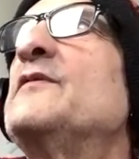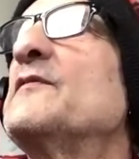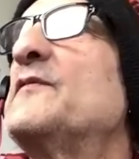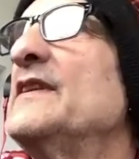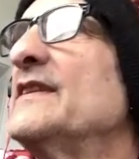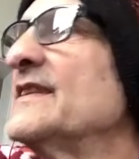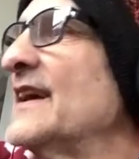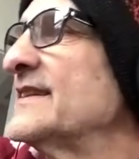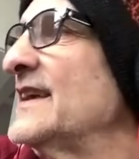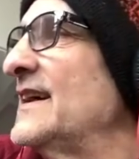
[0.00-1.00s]
you're feeling
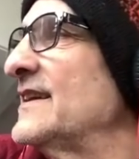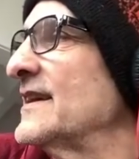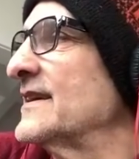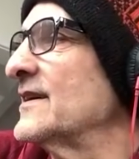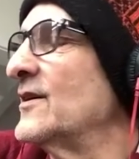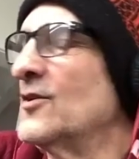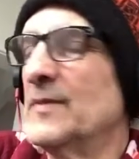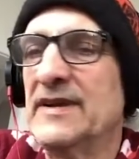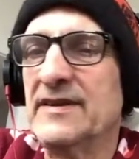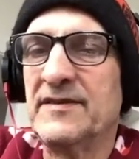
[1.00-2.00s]
like that, like a
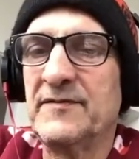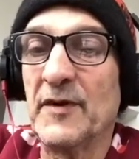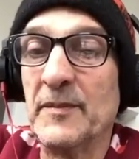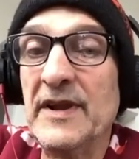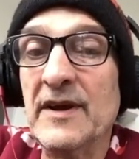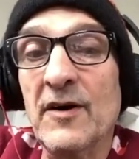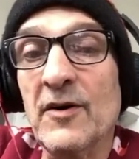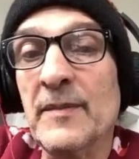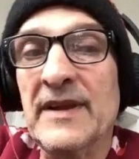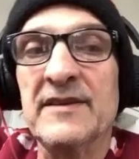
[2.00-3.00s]
homing
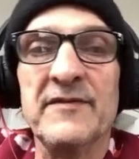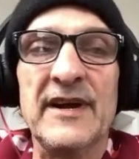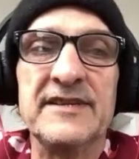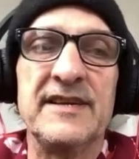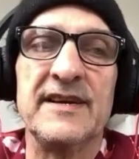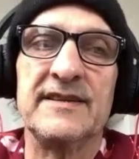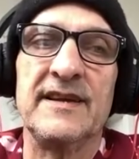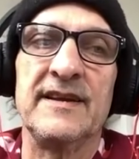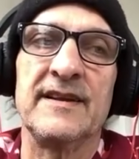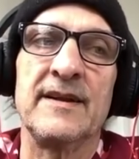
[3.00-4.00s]
device kicked
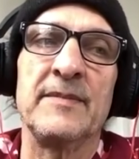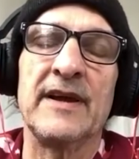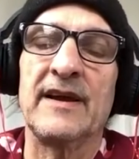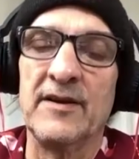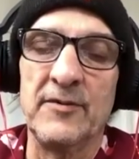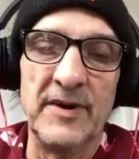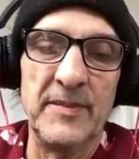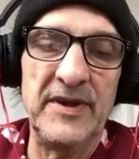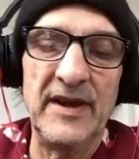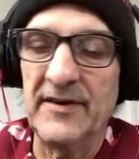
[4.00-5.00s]
in, and I'm like, I don't want
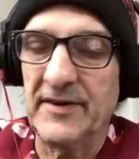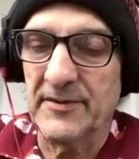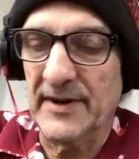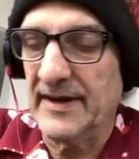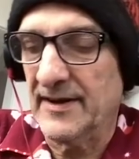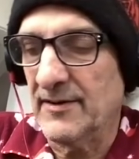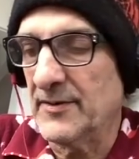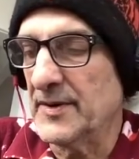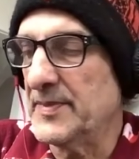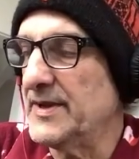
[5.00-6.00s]
to be out here right now. I
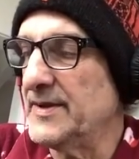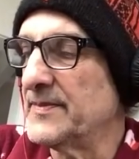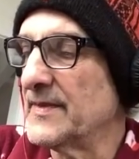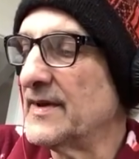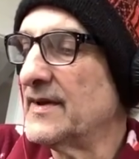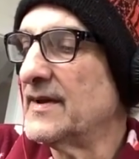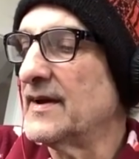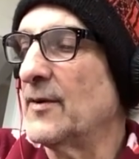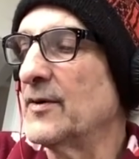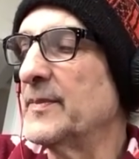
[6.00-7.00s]
want to be
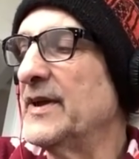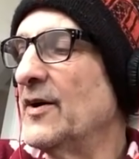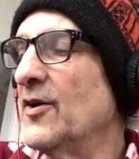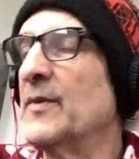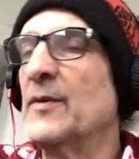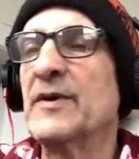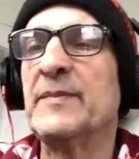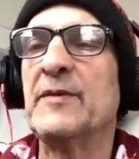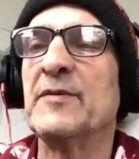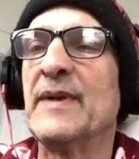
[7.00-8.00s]
home. I want to
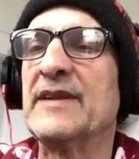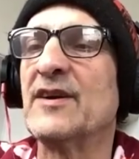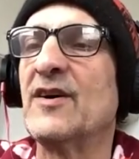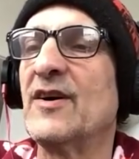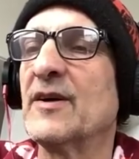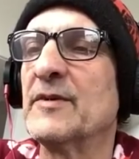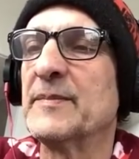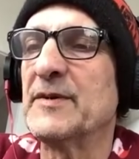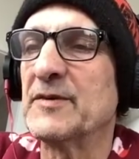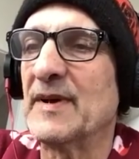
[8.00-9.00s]
be with my dog. I want to
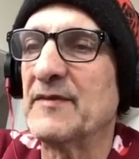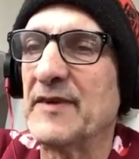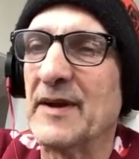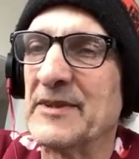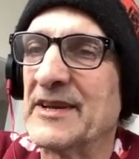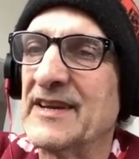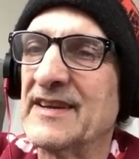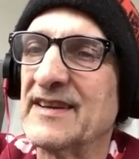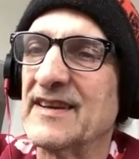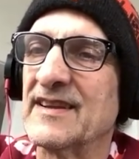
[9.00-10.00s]
be with my family,
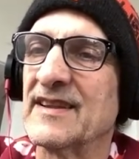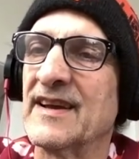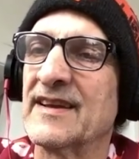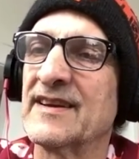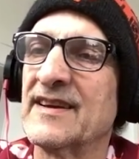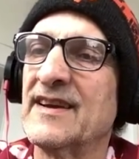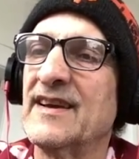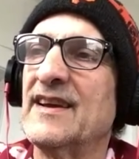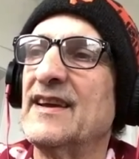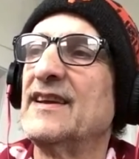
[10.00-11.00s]
and like,
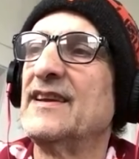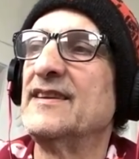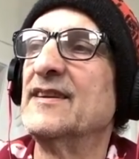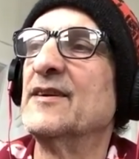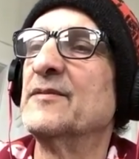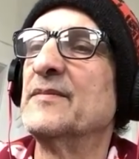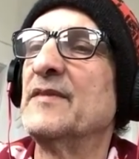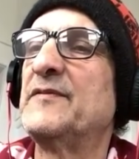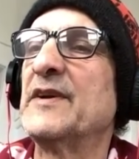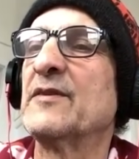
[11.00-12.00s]

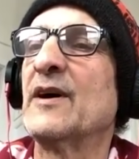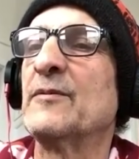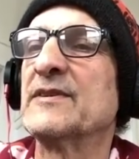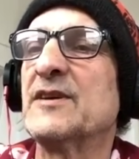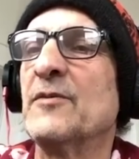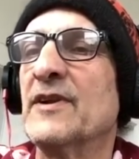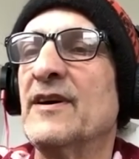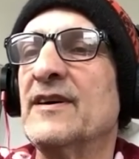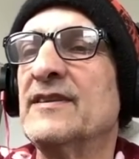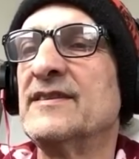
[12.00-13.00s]
and figure out what's going
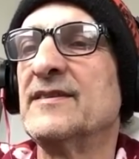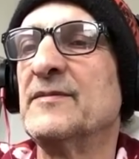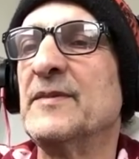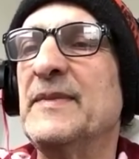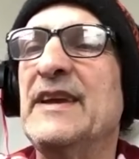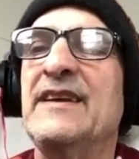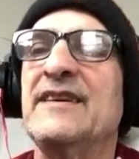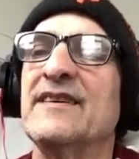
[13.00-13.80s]
on with me.